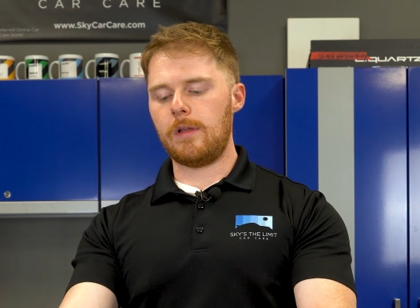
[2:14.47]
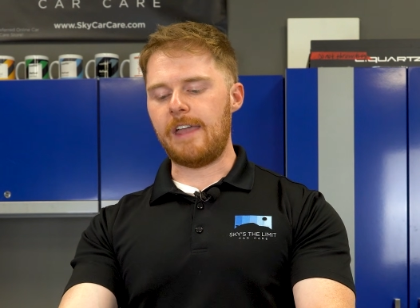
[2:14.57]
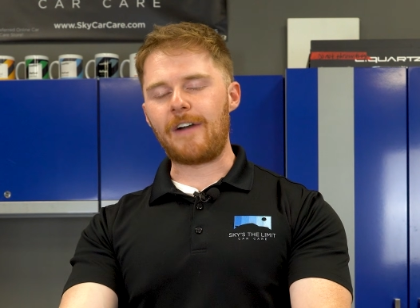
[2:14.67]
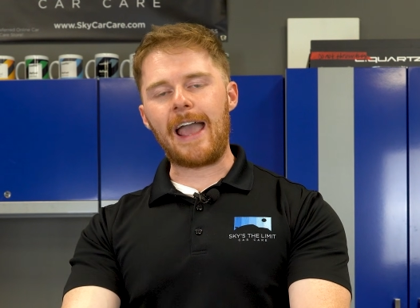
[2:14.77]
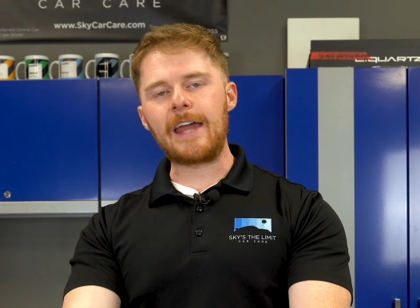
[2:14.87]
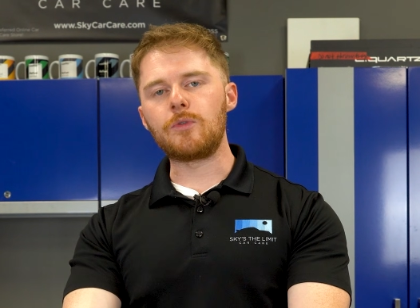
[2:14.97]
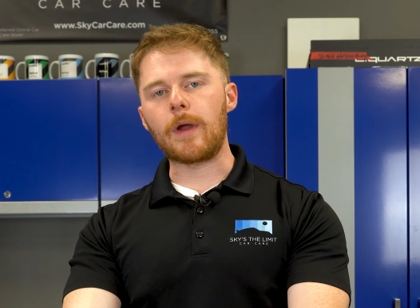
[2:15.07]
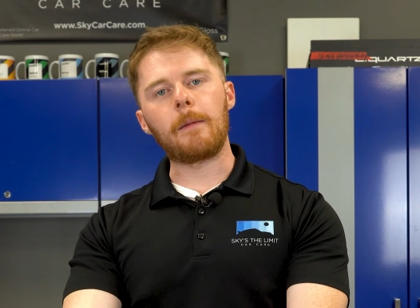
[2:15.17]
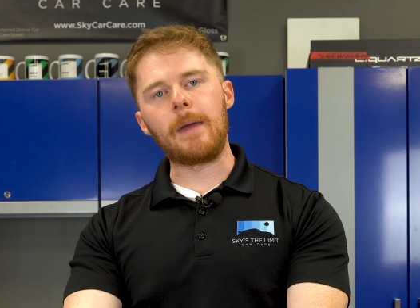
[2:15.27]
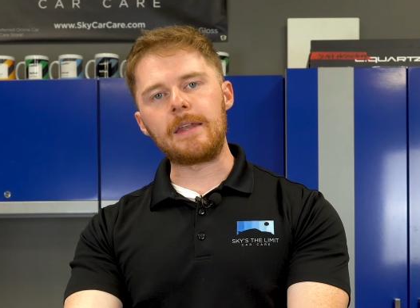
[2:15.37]
if I had to
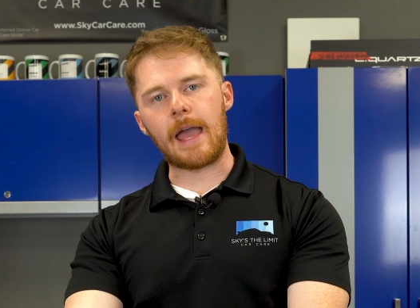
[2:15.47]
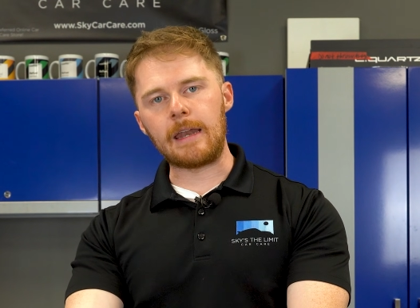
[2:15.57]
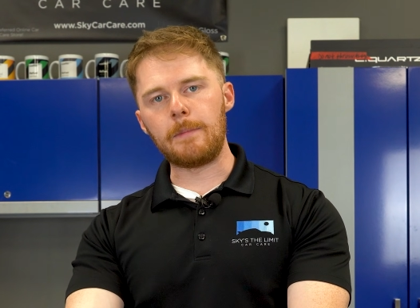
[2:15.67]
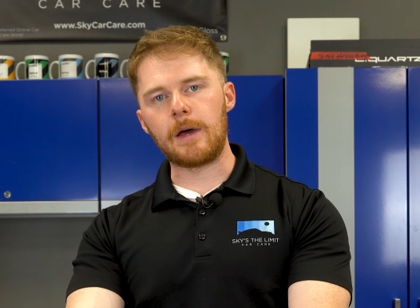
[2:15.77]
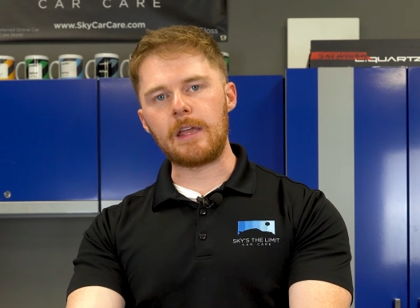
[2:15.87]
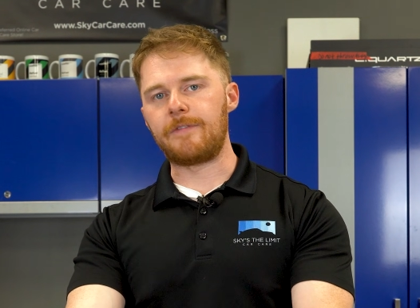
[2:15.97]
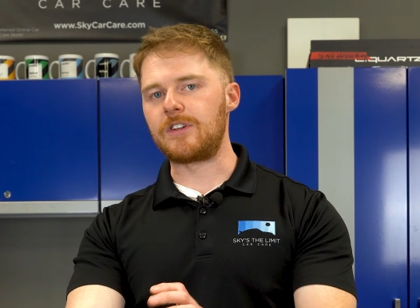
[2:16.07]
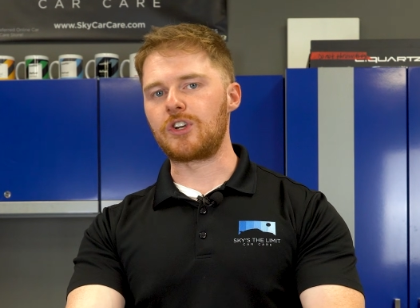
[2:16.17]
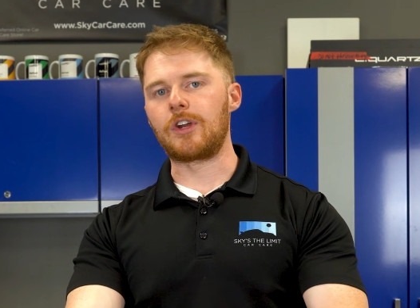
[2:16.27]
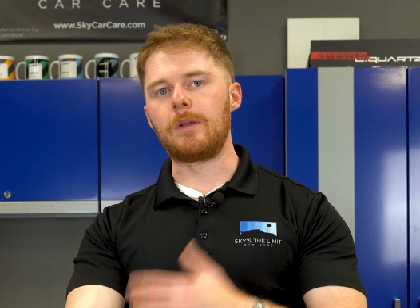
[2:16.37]
recommend to anybody,
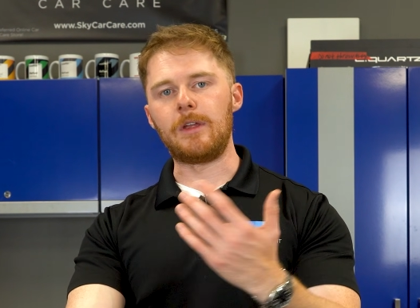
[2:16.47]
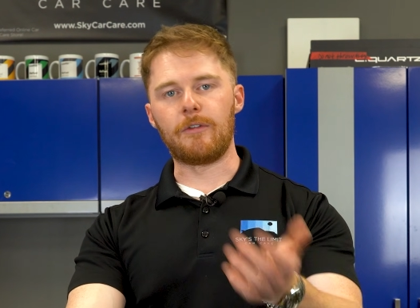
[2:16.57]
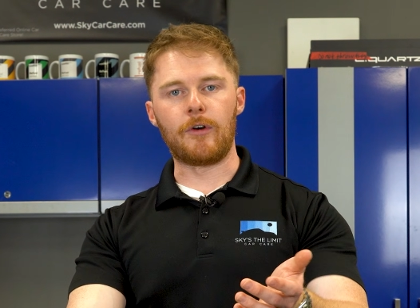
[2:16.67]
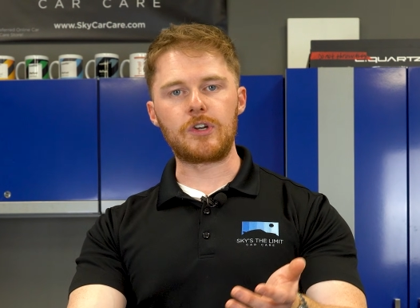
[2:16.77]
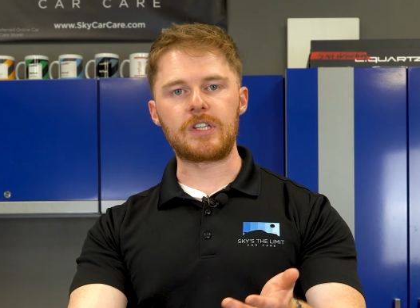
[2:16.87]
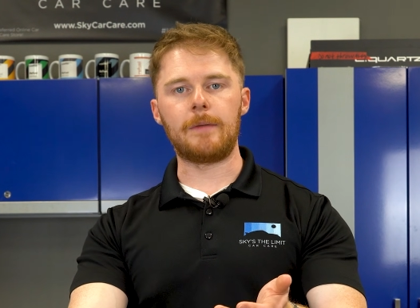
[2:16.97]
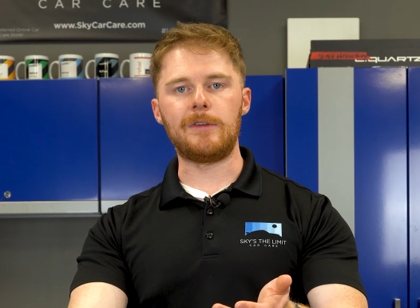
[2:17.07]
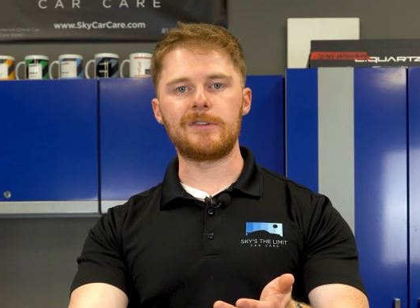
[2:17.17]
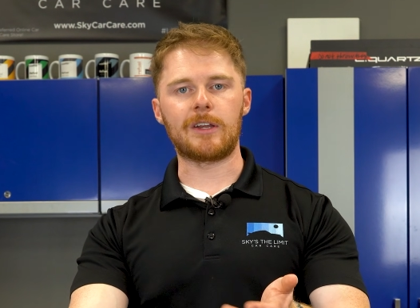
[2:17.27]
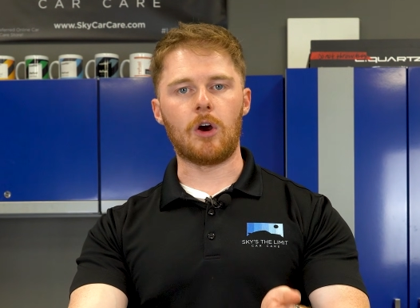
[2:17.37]
if you're going to be your first time
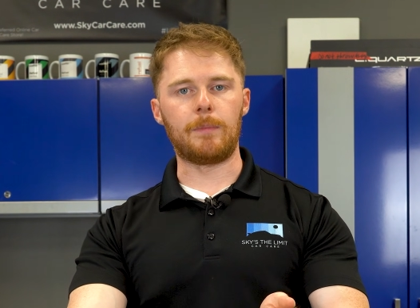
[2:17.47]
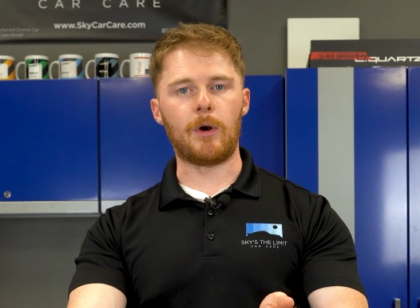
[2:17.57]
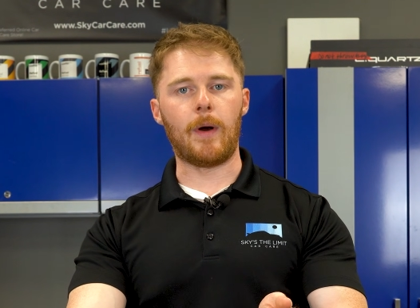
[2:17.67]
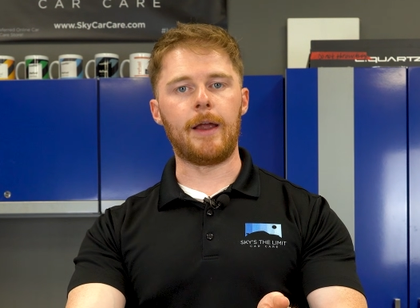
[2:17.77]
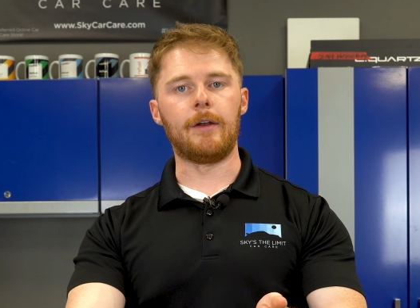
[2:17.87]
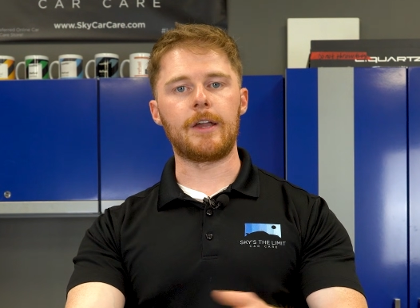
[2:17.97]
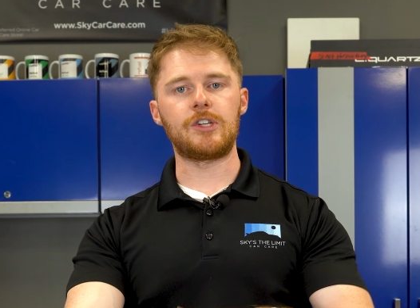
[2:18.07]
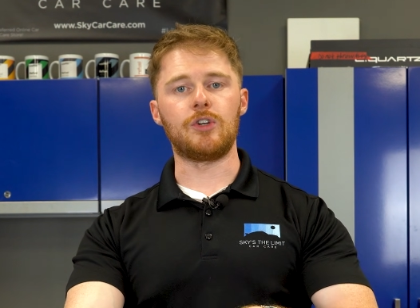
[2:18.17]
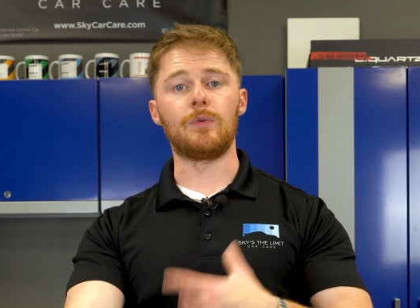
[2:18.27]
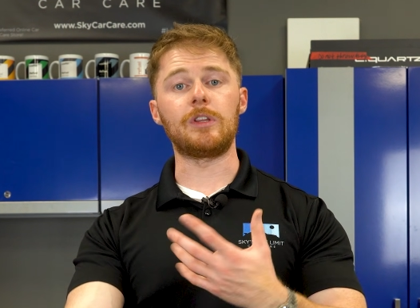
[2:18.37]
using CARPRO
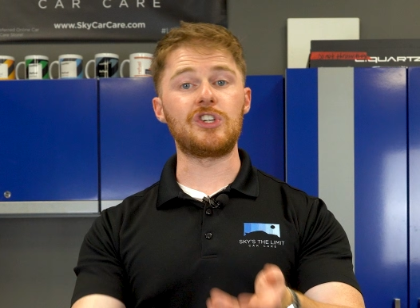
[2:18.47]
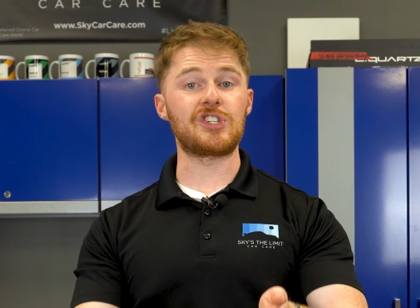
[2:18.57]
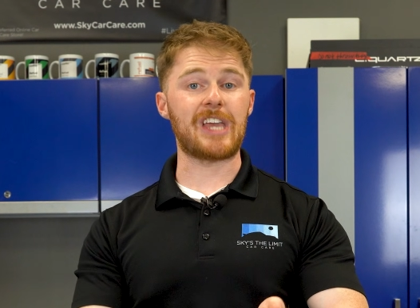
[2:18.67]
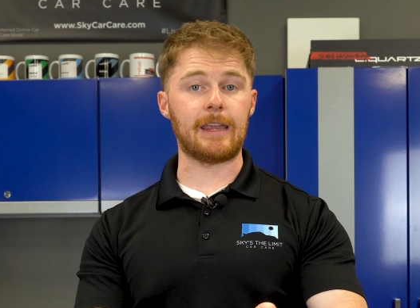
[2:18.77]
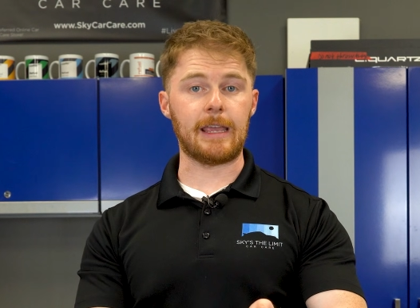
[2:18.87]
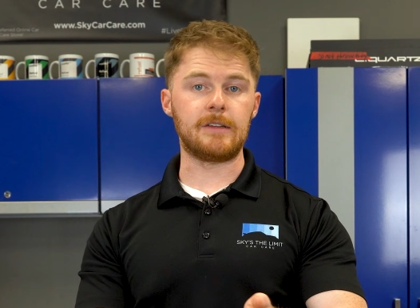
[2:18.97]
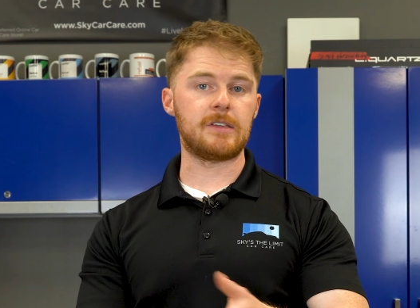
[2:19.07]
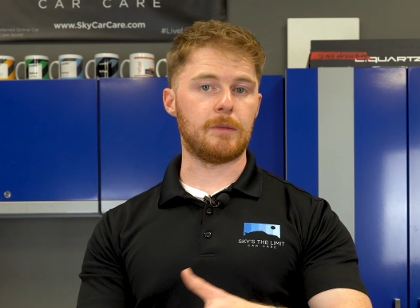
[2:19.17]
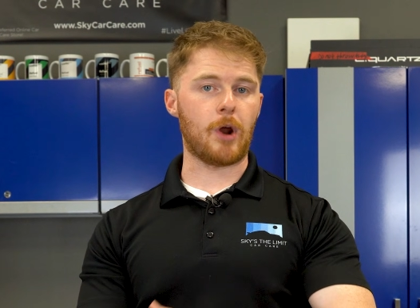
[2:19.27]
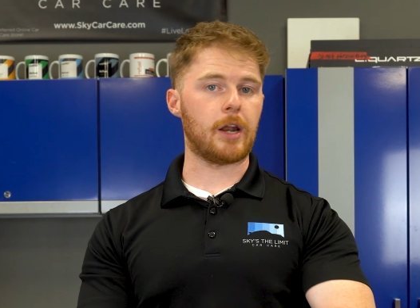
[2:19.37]
IronX, you're really just getting into
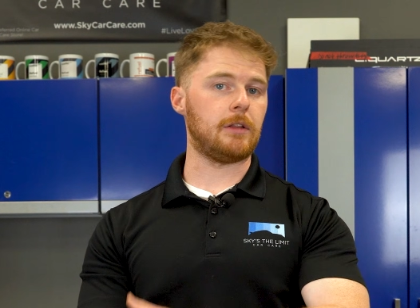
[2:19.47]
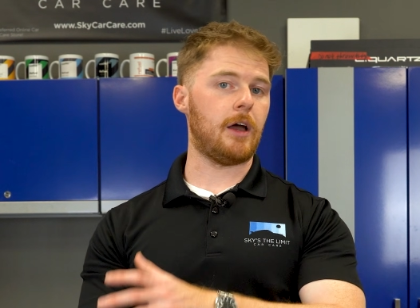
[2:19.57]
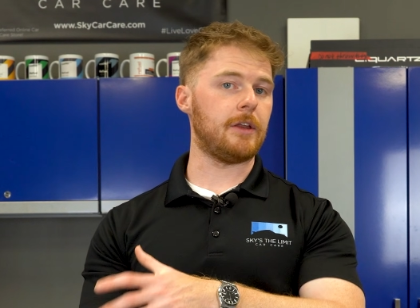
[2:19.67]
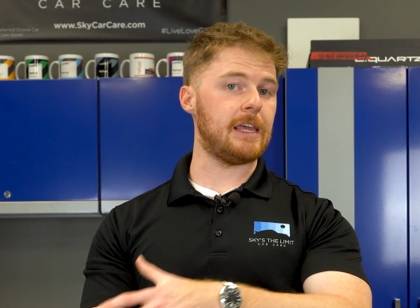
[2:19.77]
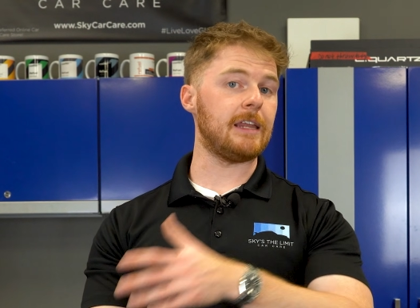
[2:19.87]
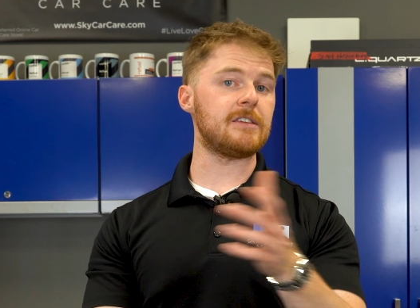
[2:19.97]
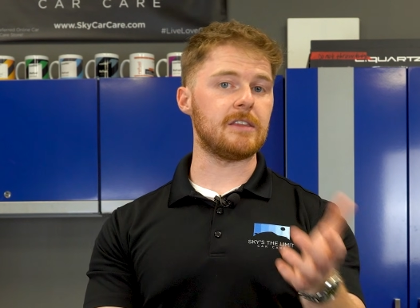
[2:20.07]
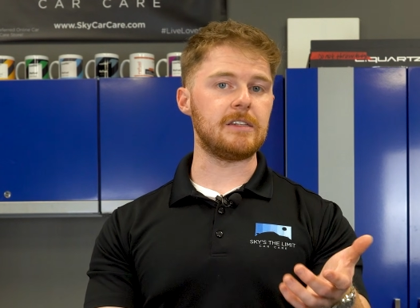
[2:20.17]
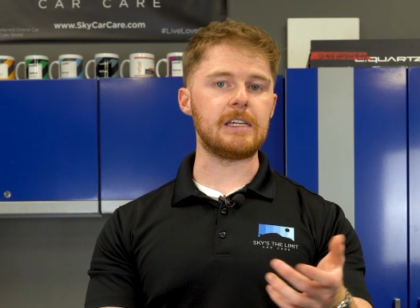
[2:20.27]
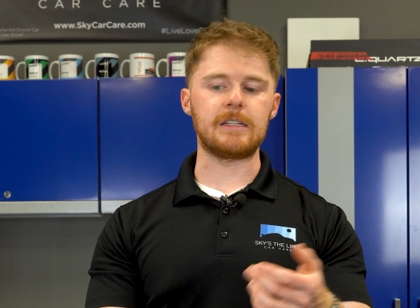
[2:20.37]
the product line, into
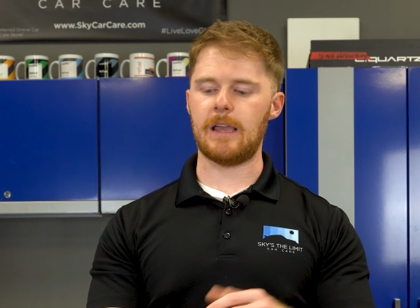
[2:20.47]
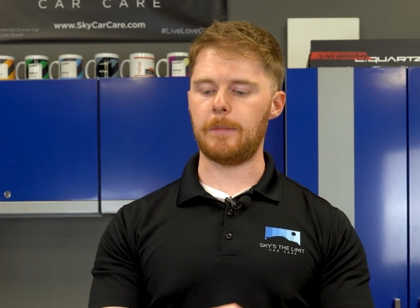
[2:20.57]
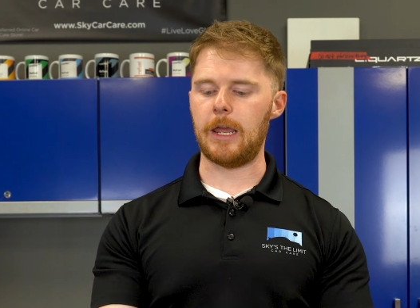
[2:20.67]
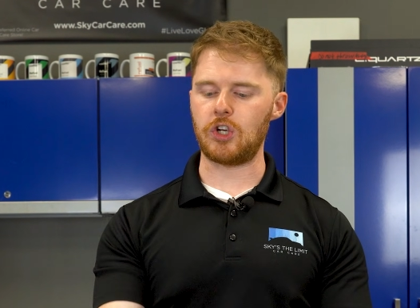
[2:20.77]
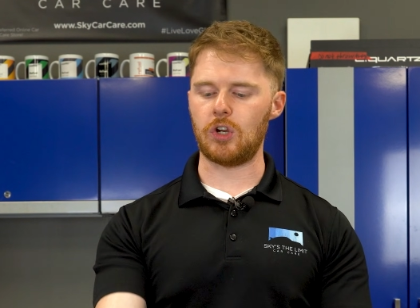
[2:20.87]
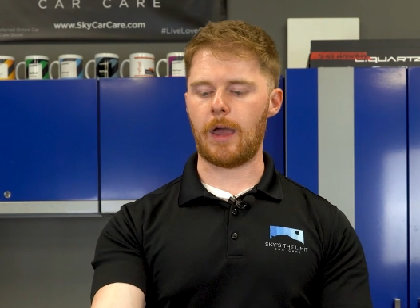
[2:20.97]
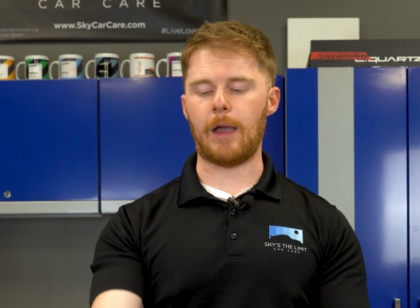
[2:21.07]
the decontamination,